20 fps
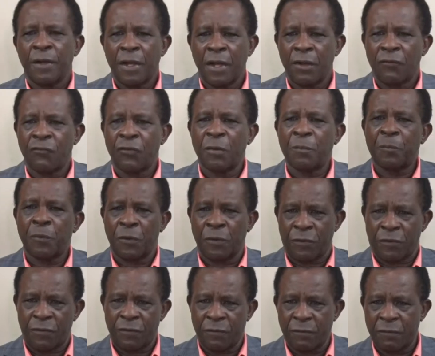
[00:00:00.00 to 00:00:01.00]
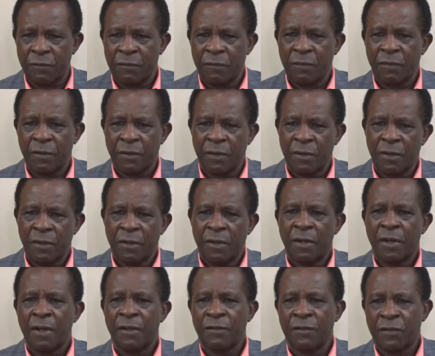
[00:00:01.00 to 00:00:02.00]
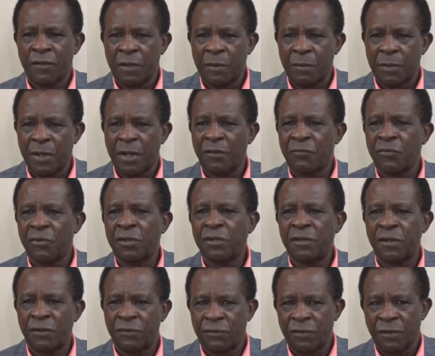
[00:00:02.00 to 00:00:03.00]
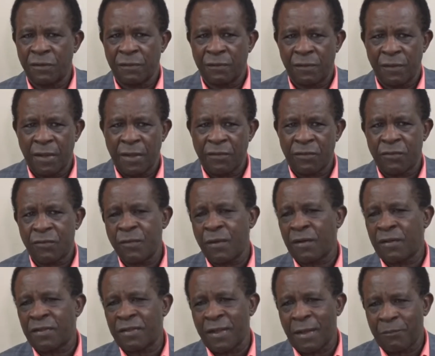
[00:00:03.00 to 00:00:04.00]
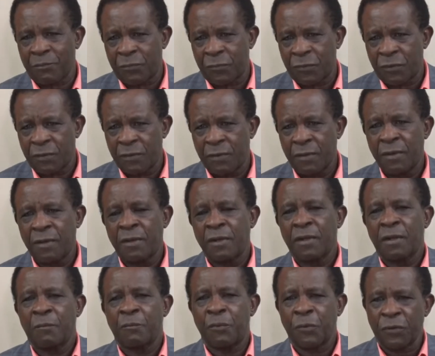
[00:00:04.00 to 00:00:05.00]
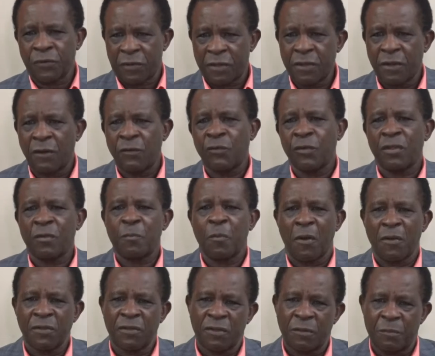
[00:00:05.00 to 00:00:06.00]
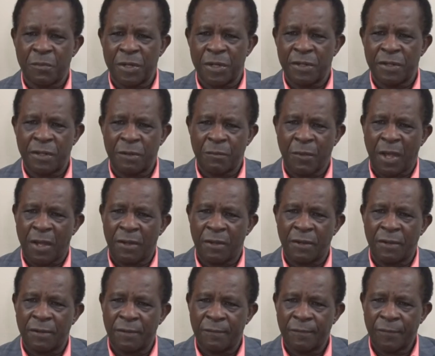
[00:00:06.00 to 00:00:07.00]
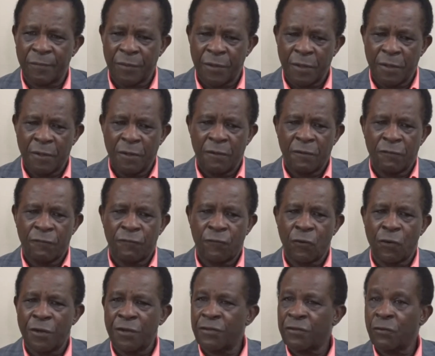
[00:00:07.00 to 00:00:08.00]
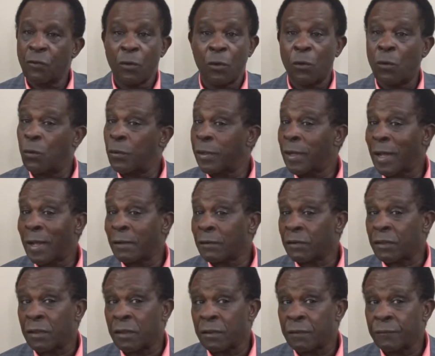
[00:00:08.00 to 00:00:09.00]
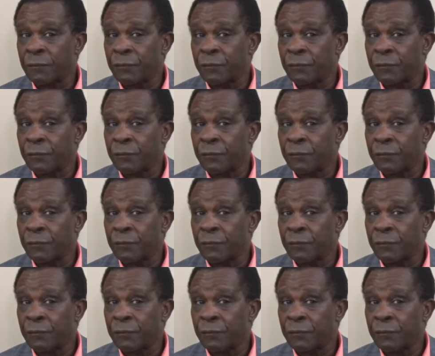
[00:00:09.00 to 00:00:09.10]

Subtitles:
Every person, and similarly every teacher, has to accept personal responsibility, Mikey, for his own health.